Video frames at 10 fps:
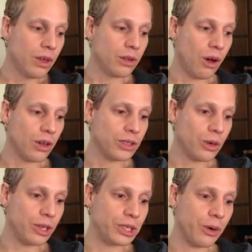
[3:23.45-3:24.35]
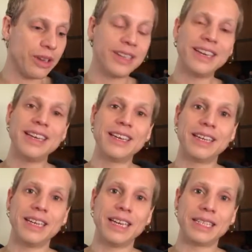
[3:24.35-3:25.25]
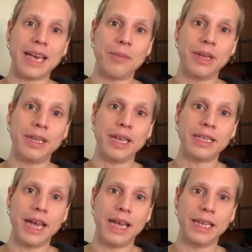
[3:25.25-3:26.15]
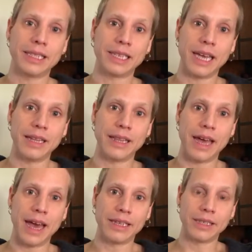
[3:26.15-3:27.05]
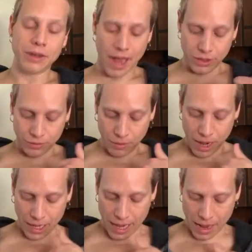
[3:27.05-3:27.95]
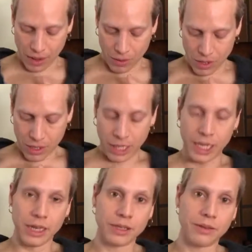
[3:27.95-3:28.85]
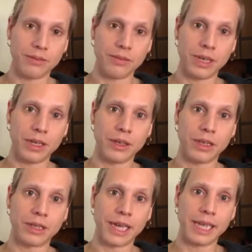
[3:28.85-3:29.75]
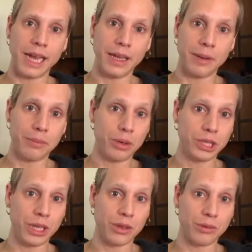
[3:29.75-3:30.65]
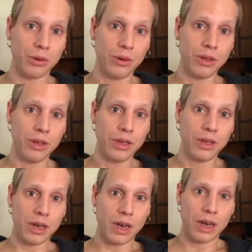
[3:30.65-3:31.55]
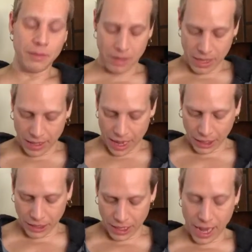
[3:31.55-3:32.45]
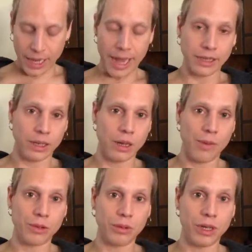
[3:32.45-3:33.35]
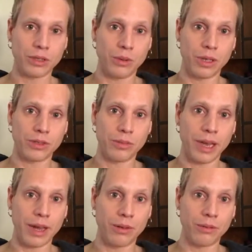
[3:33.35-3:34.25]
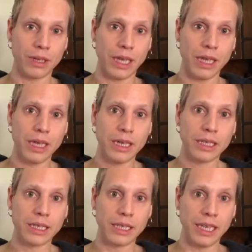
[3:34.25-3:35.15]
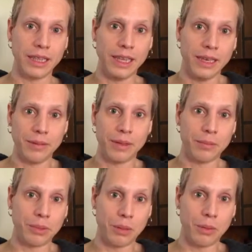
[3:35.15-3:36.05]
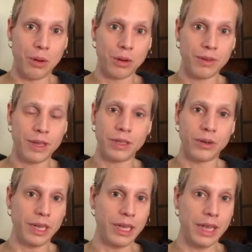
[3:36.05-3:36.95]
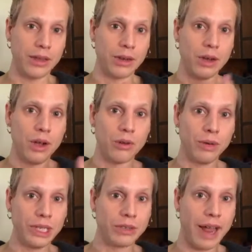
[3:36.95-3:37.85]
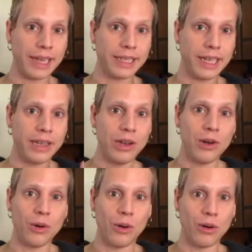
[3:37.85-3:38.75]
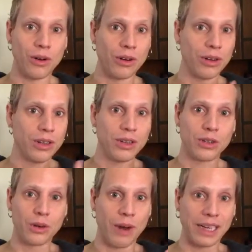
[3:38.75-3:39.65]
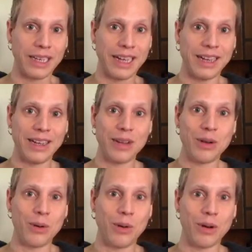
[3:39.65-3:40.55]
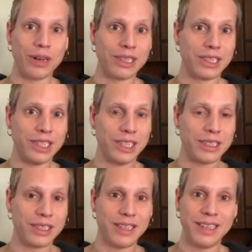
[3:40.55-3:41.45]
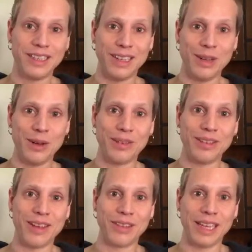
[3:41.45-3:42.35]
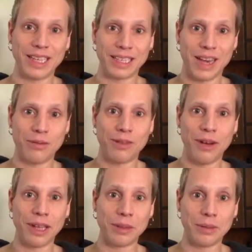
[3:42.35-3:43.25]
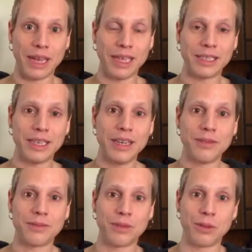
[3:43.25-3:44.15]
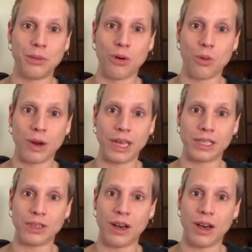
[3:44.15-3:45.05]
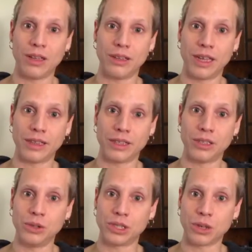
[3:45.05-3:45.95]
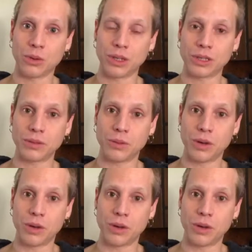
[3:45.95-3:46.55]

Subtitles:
Long story short, he examined it, and he said that as of right now, he doesn't feel the titanium pushing through. It's actually not as uncomfortable as it was for me. I don't really see the poke of it, so it either retracted or corrected, or it's just, you know, everything's kind of falling into place. Furthermore, where he saw that the suture was